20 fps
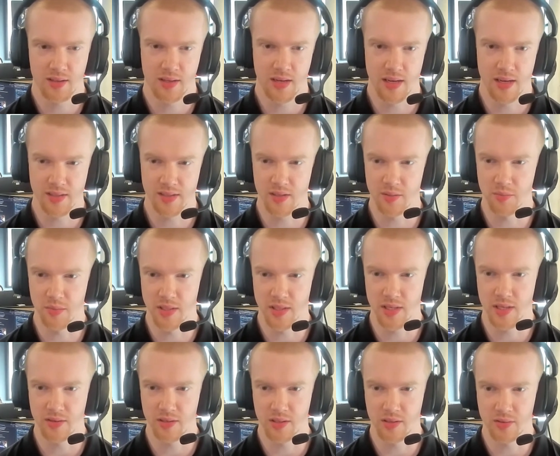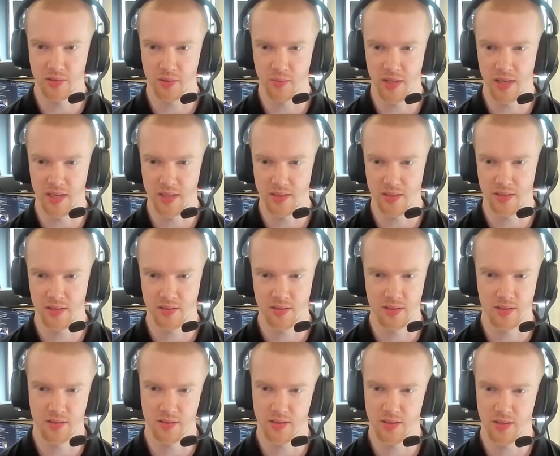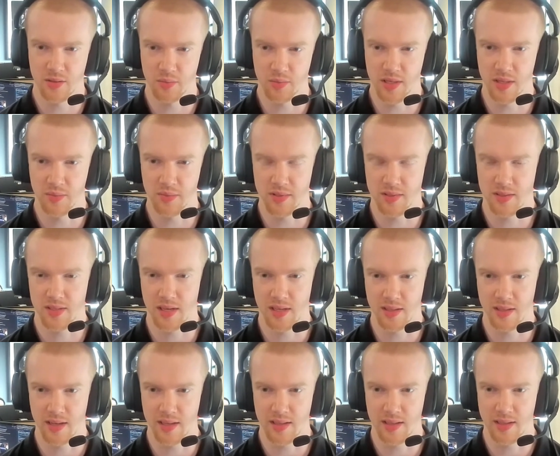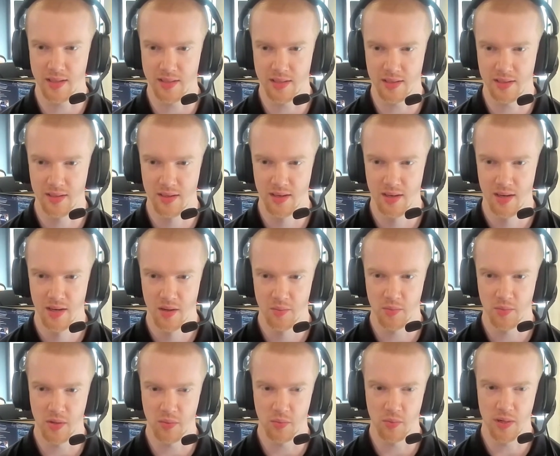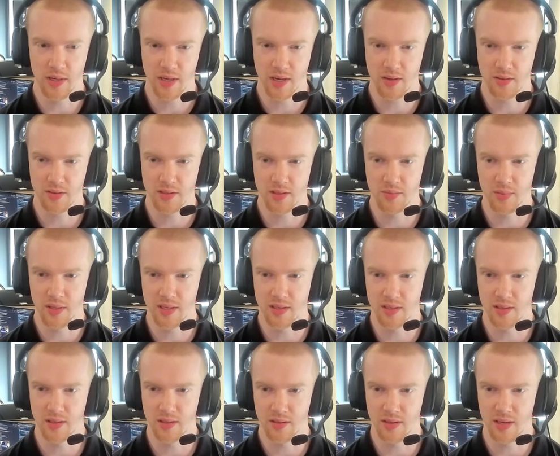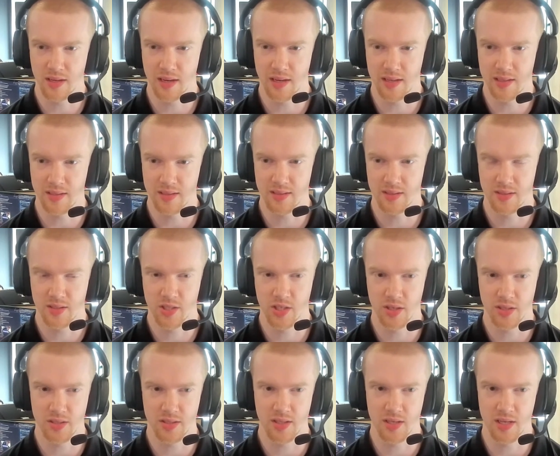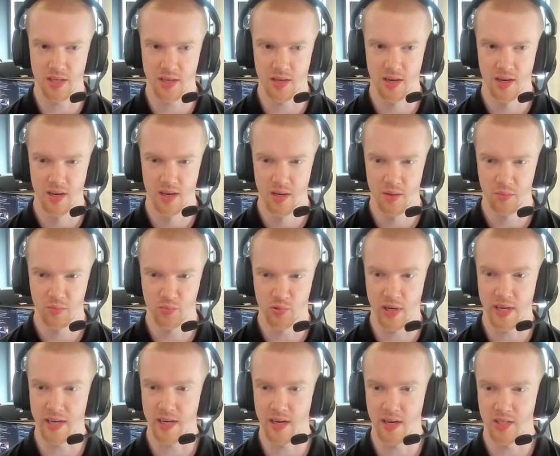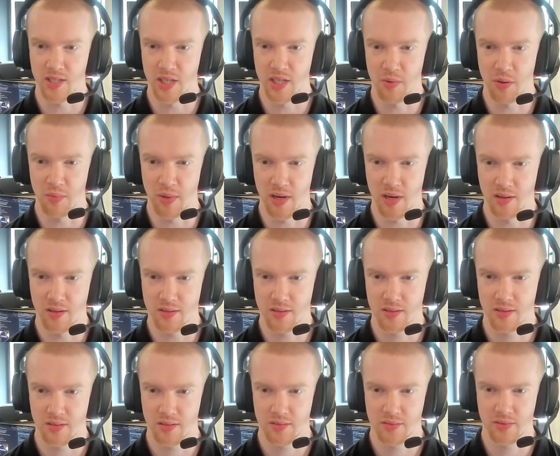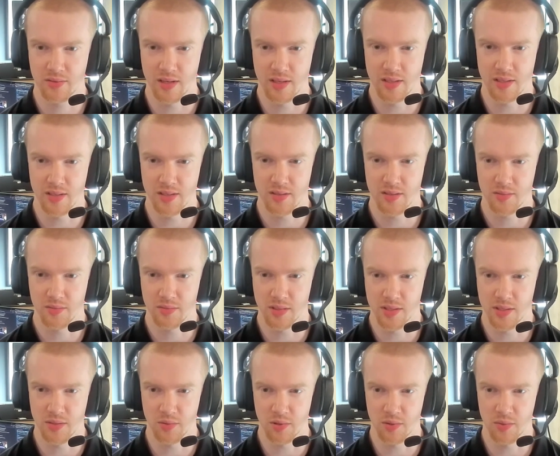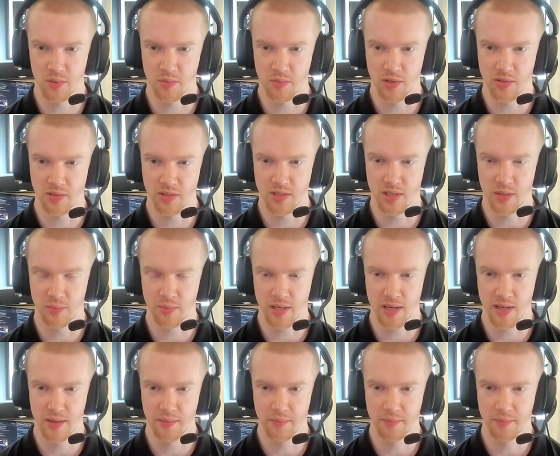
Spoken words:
gain some material from that, and you'll be able to sell that later. But we're going to be looking at just the breaking a ship apart phase, which is what we're prototyping here.